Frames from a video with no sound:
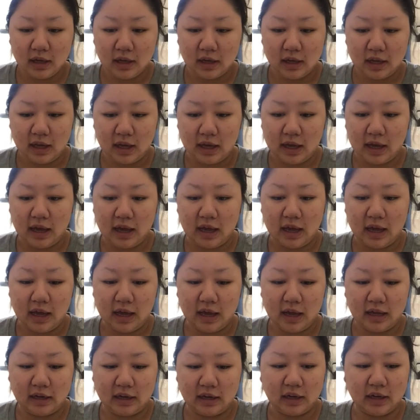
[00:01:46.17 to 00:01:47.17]

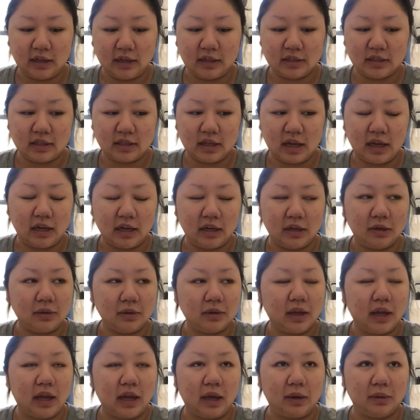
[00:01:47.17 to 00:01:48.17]
And I decided,
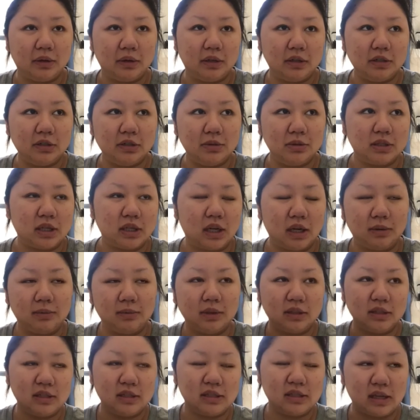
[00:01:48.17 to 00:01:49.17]
okay, I'm going to do something
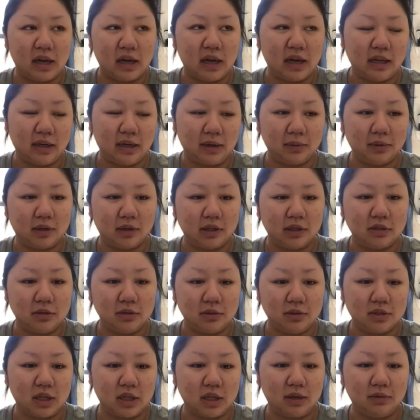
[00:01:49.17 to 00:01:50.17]
with design. I'm going to
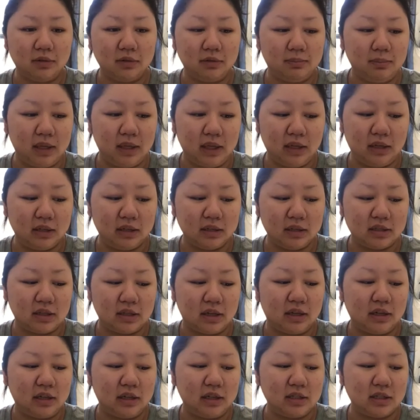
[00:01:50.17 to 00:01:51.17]
do something with media
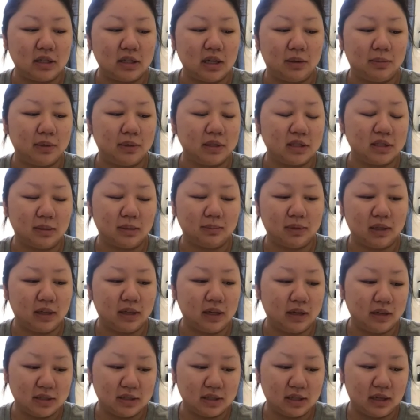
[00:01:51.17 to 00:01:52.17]
studies. Now, what's something
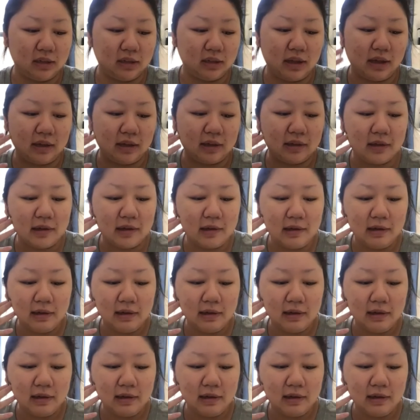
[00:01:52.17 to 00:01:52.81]
else I like?